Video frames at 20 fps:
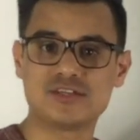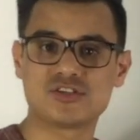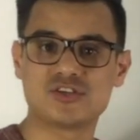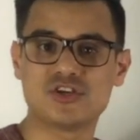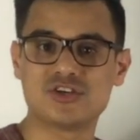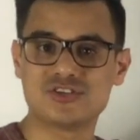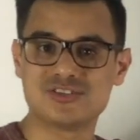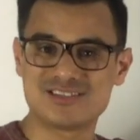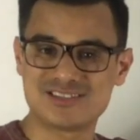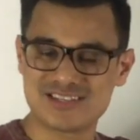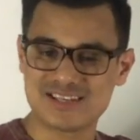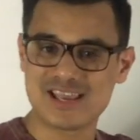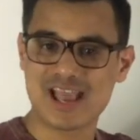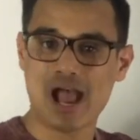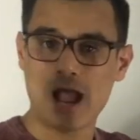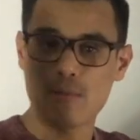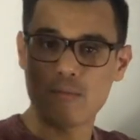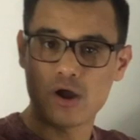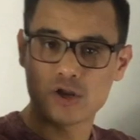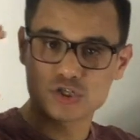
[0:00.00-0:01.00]
so you can see
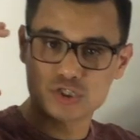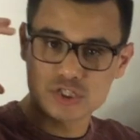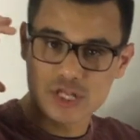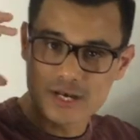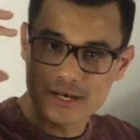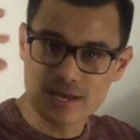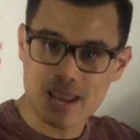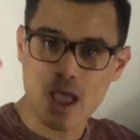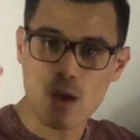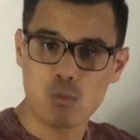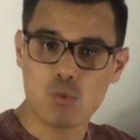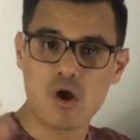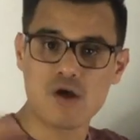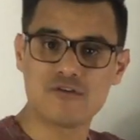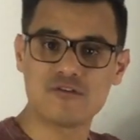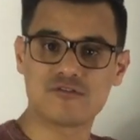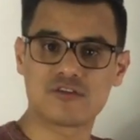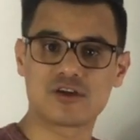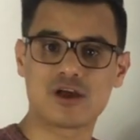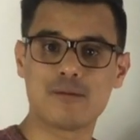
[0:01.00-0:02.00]
how much the net
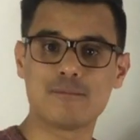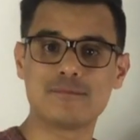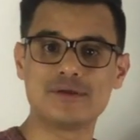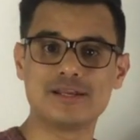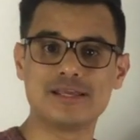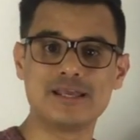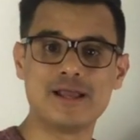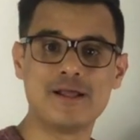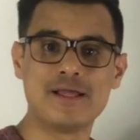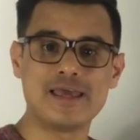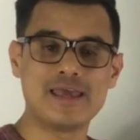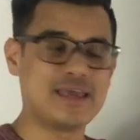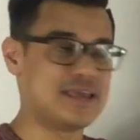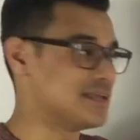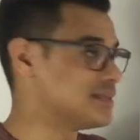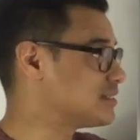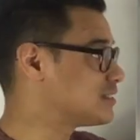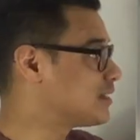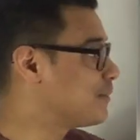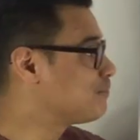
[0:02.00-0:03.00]
worth of the company
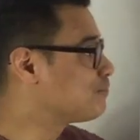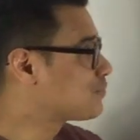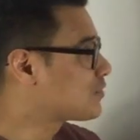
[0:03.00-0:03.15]
is.